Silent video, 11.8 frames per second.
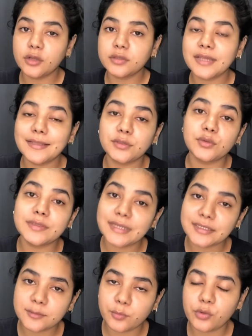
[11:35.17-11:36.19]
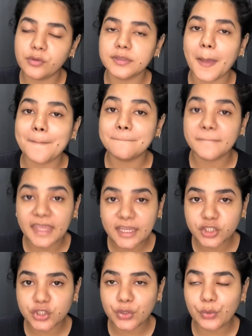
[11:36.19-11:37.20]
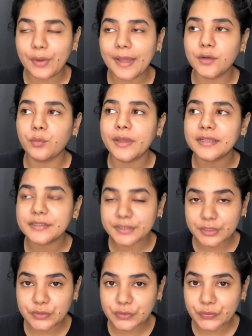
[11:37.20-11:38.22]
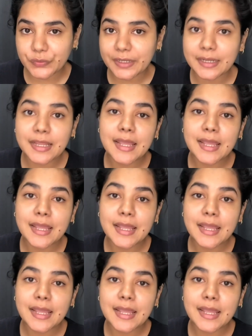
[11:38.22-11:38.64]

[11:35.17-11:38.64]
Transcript: Your tattoo is exposed, make sure and wear sunscreen